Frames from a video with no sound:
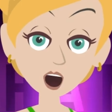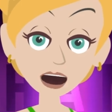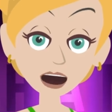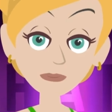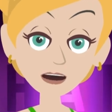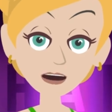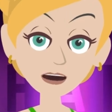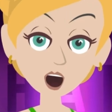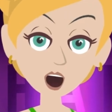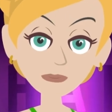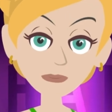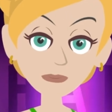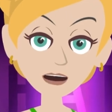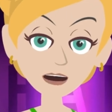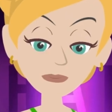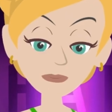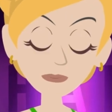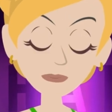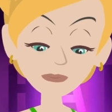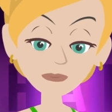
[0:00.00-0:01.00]
In other words,
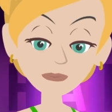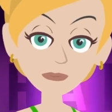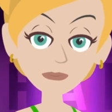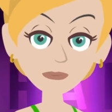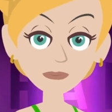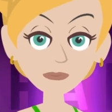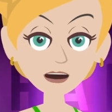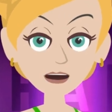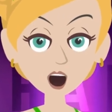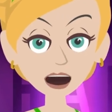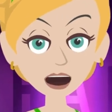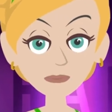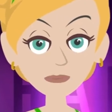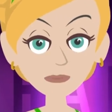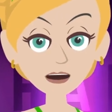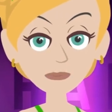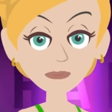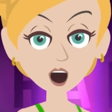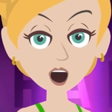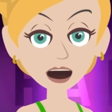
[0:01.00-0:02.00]
you can use
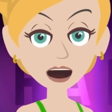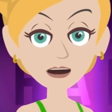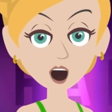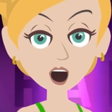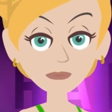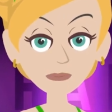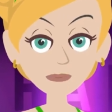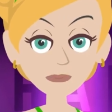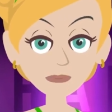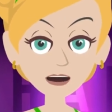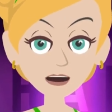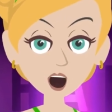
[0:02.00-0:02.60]
subjects